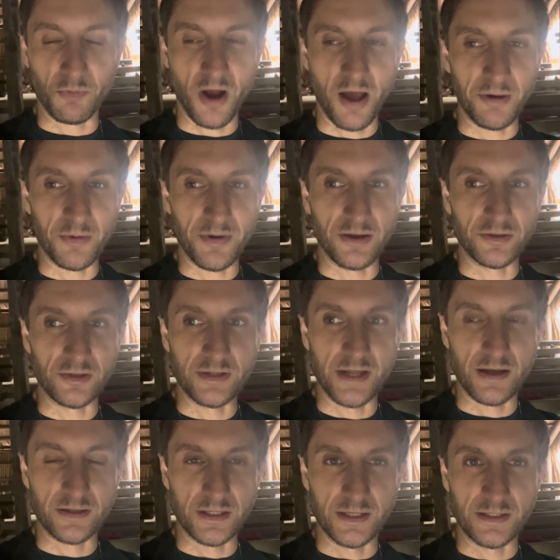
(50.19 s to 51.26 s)
probably around
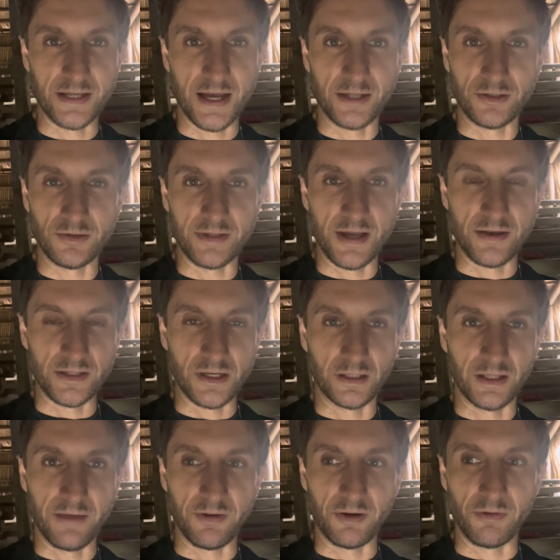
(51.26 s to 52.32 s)
2010,
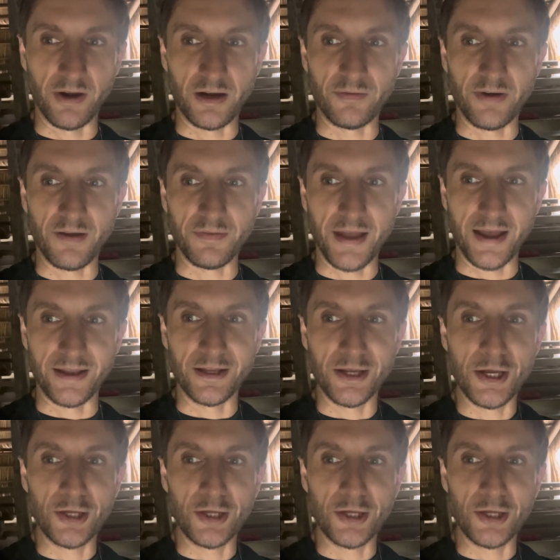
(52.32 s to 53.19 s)
2011, right around that